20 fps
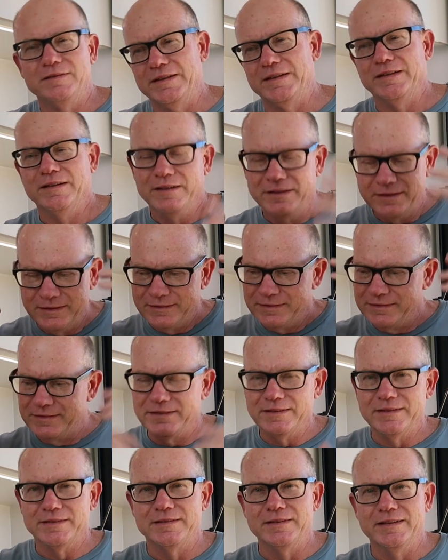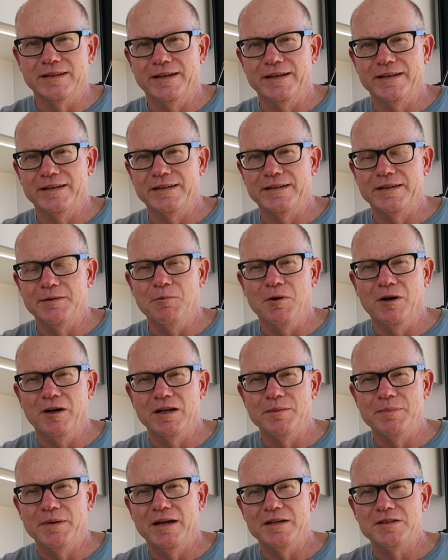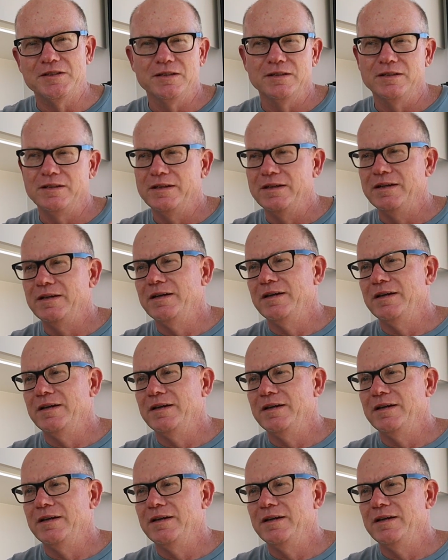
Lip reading: you know, do they get worried about you?